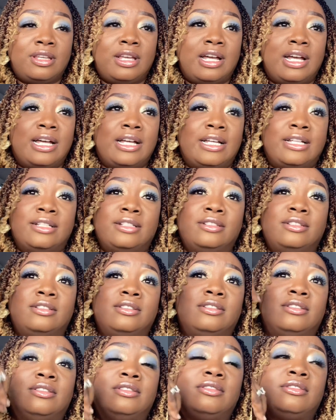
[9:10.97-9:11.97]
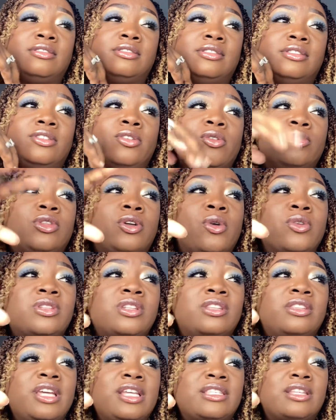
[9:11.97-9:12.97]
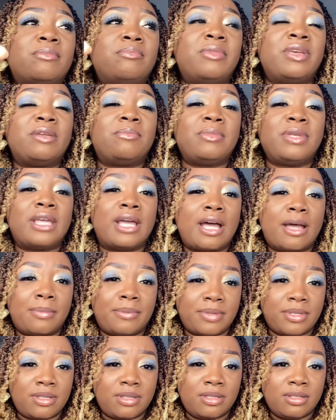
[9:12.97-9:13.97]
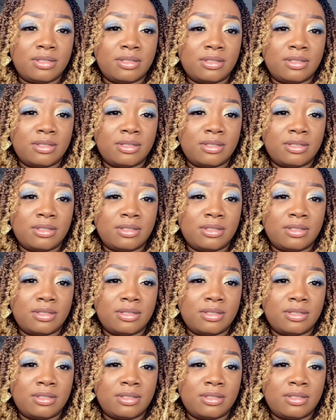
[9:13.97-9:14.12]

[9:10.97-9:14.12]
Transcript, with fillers: And those are things that make me happy.